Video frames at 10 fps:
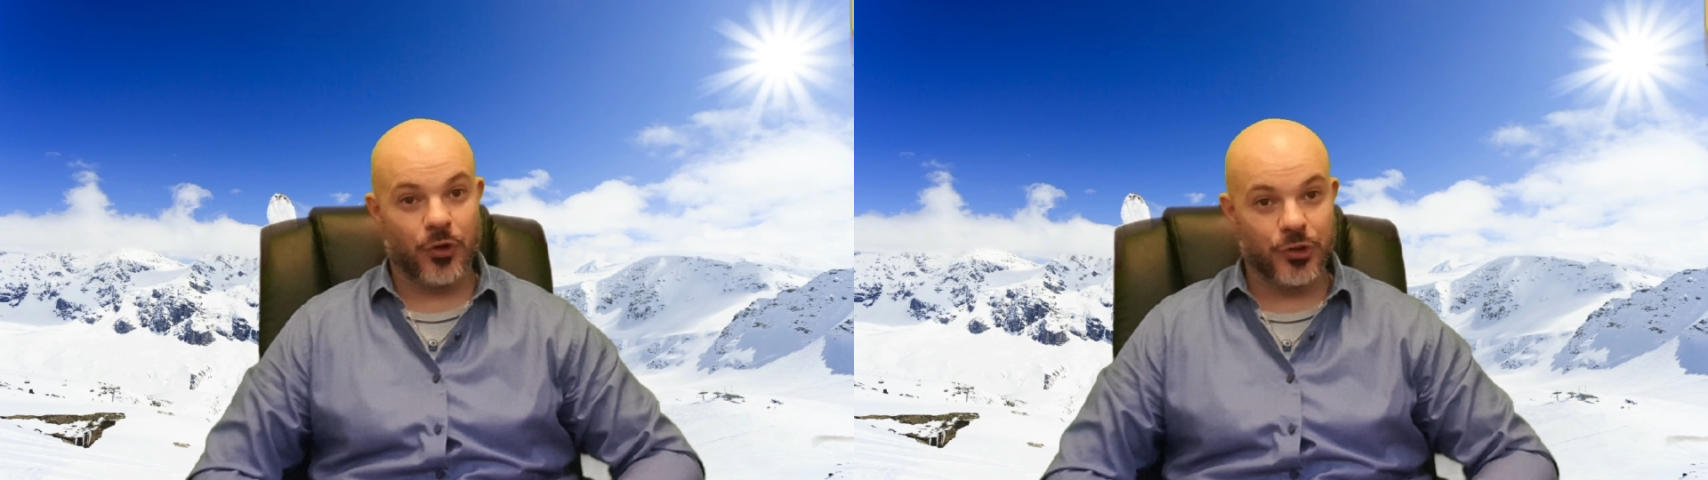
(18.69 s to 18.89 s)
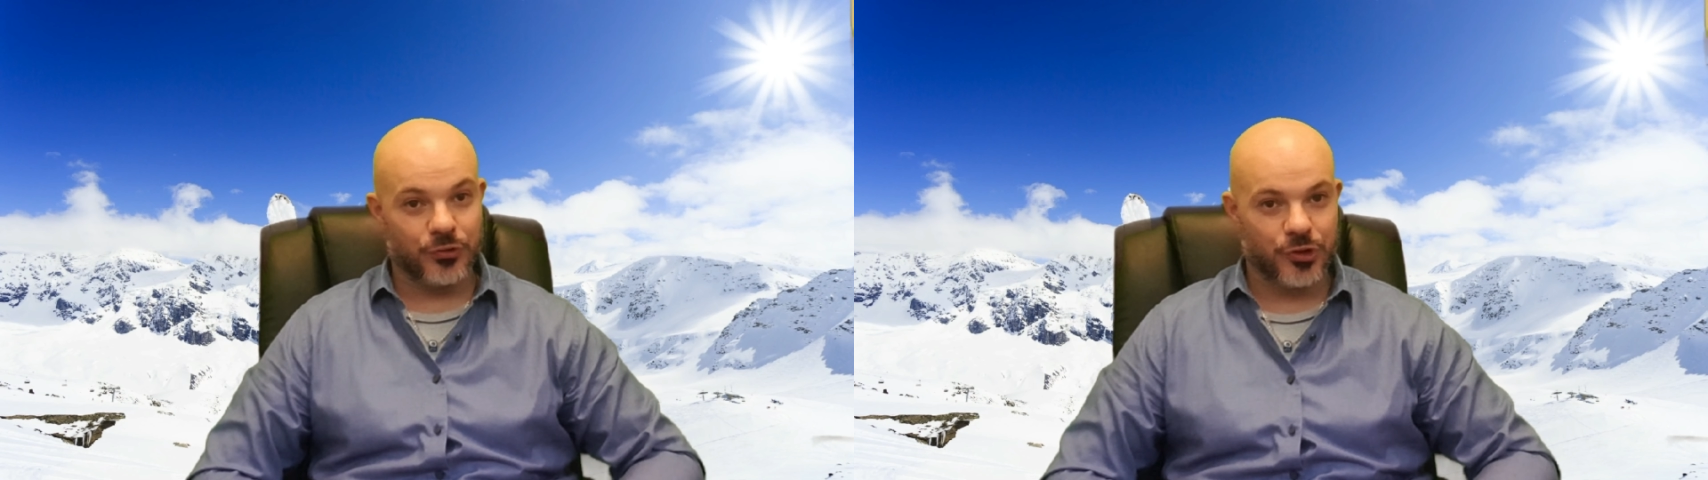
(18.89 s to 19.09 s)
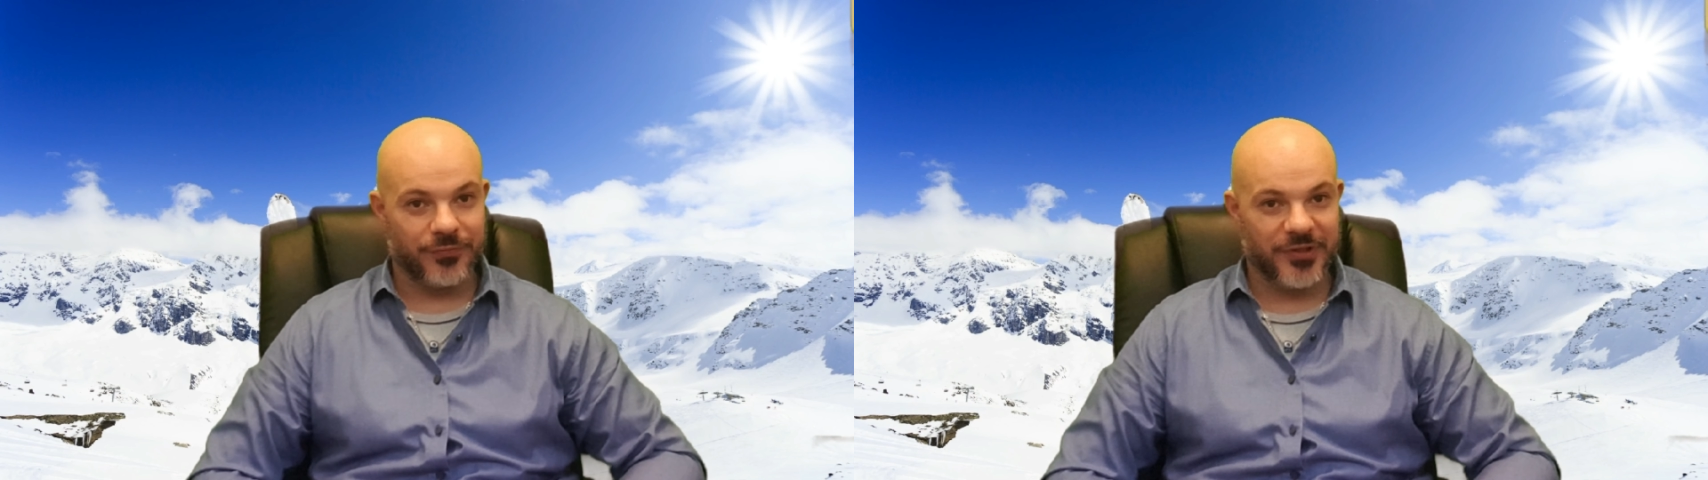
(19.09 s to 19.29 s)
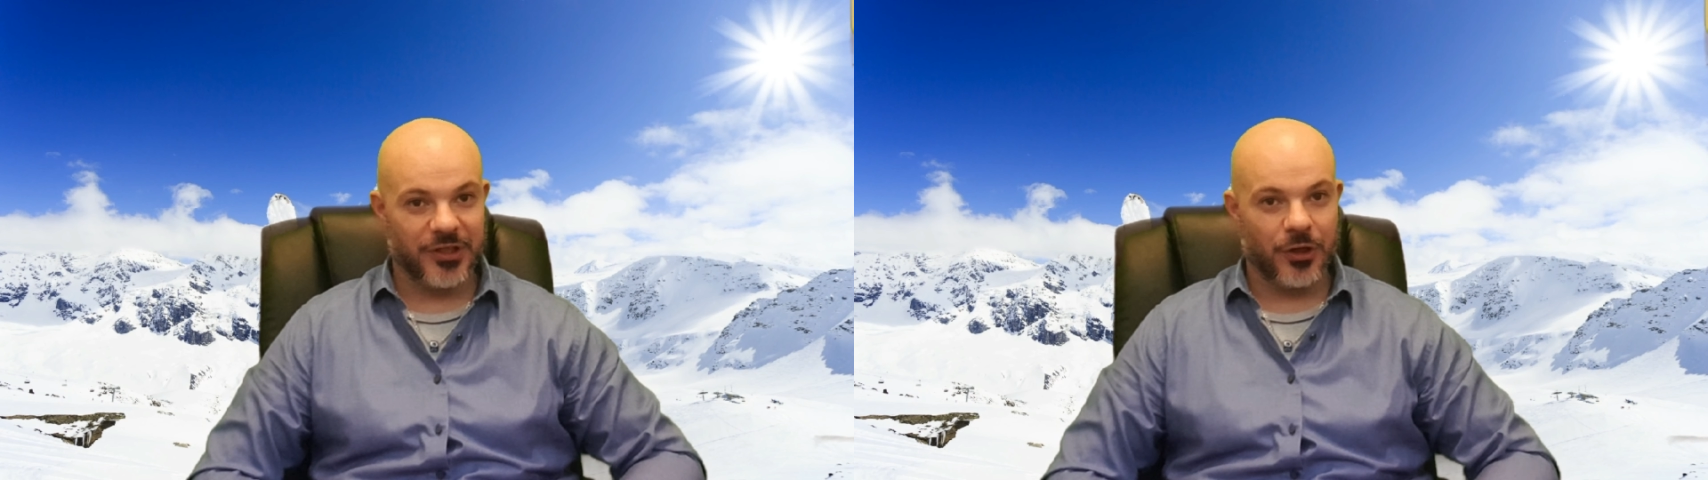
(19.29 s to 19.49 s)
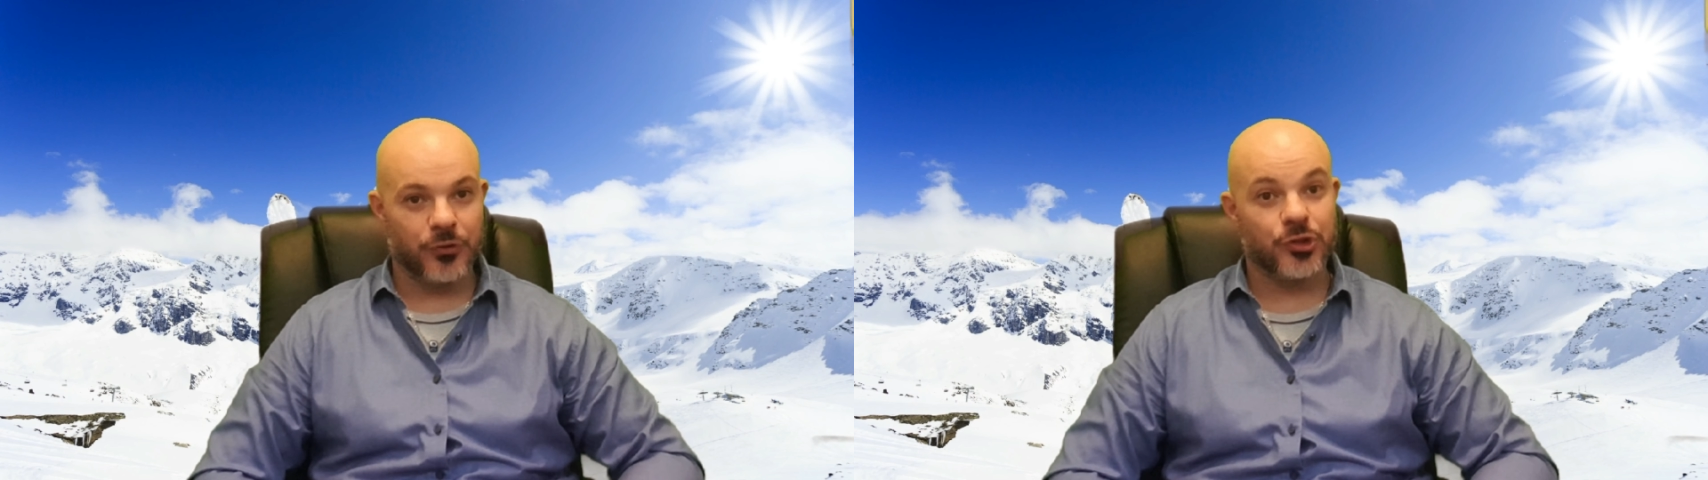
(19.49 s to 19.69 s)
YouTube
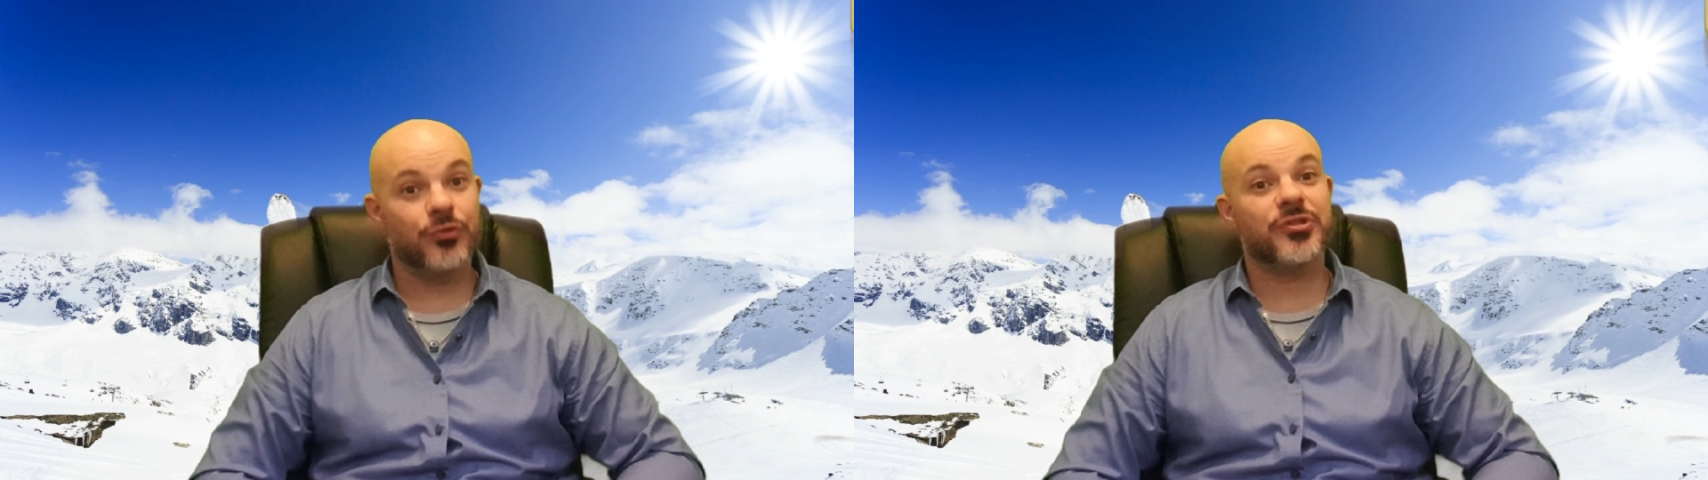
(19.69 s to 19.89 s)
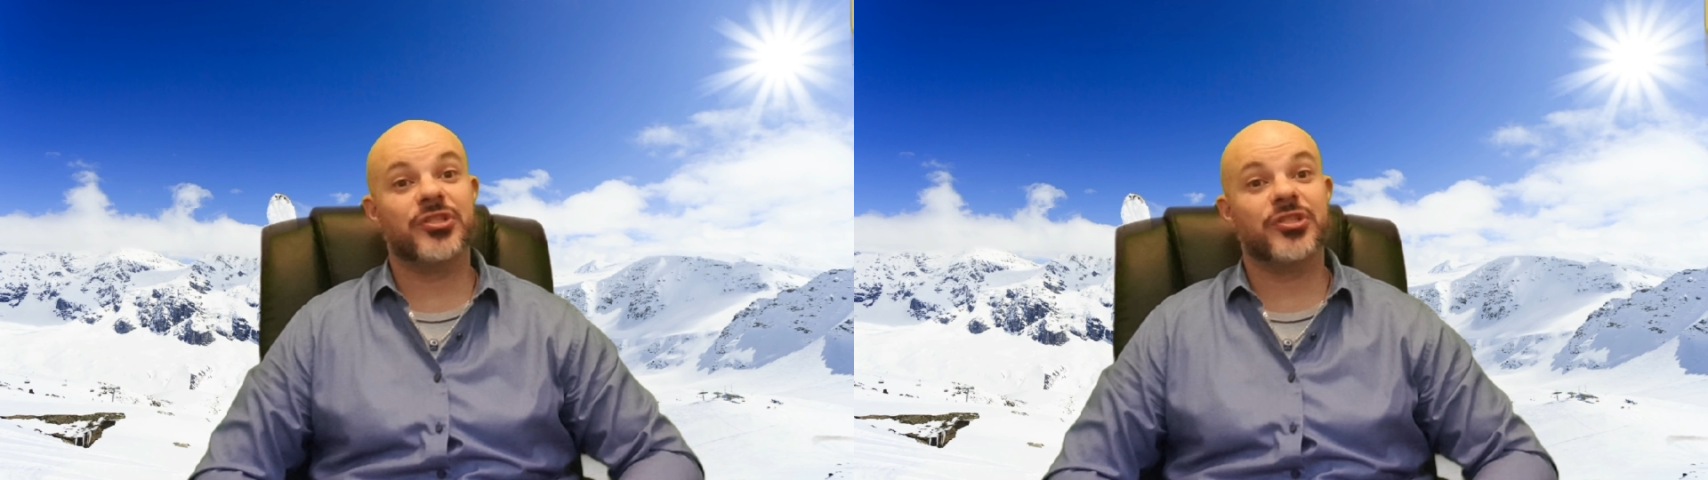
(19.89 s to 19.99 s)
videos using